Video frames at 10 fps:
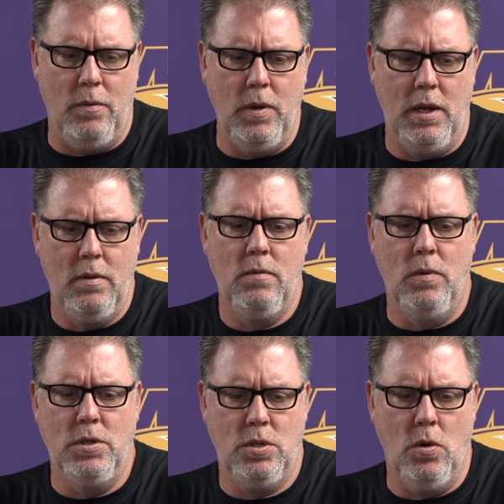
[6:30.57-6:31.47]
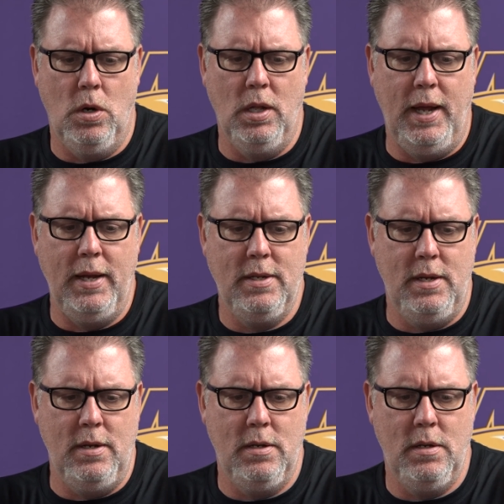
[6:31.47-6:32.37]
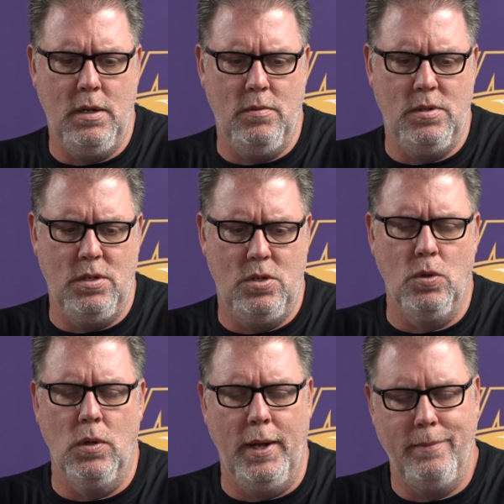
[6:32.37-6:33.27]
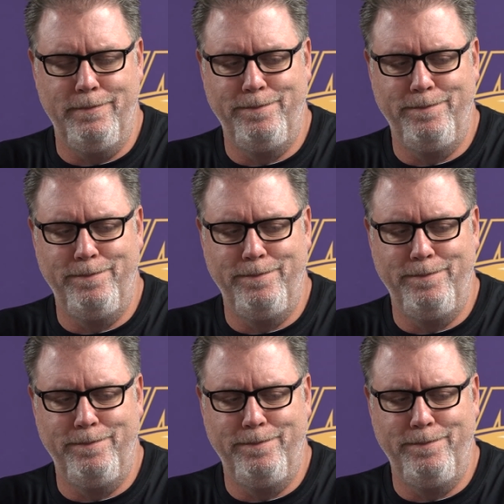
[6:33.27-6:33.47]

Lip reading: and we scored late, and it was just too late.